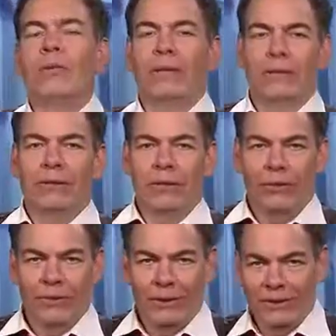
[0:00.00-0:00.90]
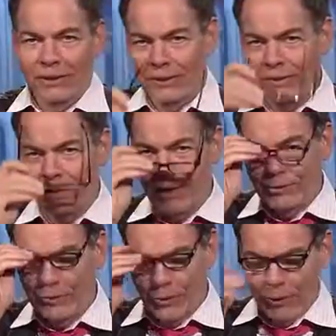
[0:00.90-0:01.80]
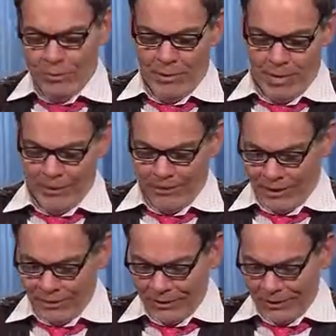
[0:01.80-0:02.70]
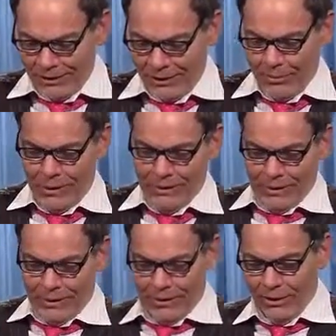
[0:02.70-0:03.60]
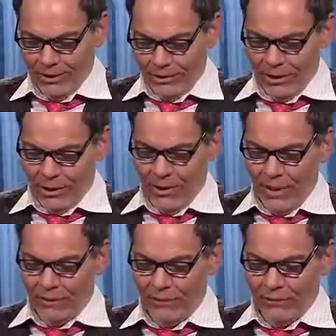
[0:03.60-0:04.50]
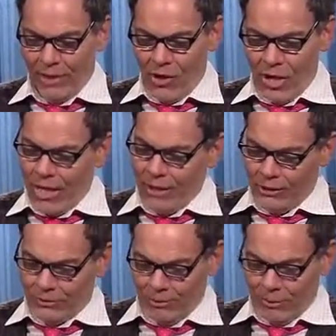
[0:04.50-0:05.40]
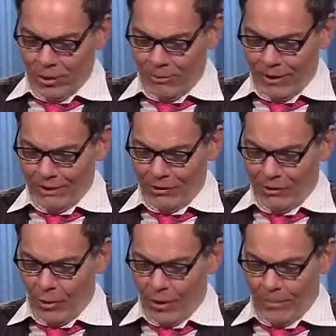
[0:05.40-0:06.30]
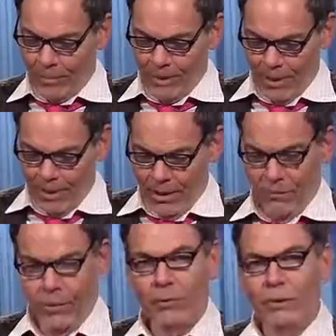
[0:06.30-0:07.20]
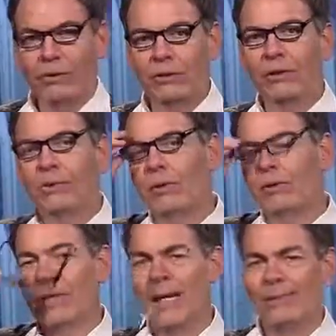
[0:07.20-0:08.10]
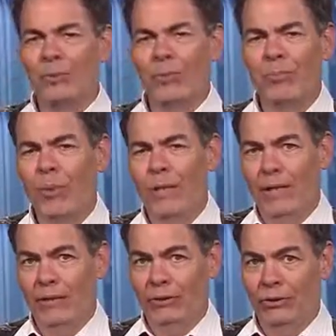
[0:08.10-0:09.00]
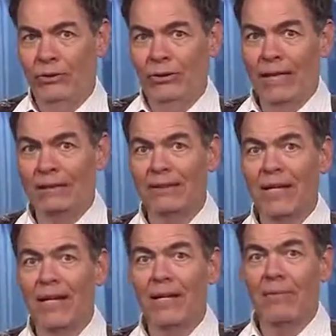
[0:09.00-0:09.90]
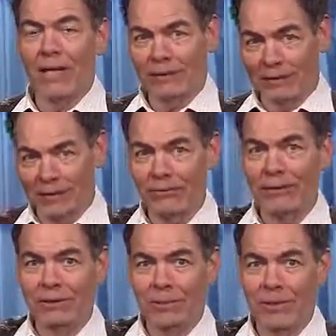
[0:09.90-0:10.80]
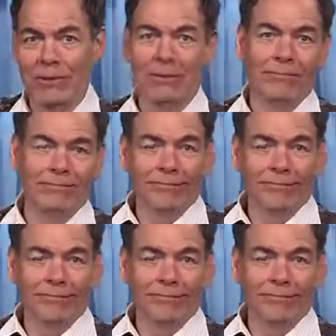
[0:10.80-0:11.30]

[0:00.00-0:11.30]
Well, that's going to do it for this edition of the Keiser Report with me, Max Keiser, and Stacy here. we would like to thank our guest, Vito Echevarria. He's from Cuba Ventures Corp. If you want to reach us on Twitter, it's Keiser Report. Until next time, hasta la vista, baby.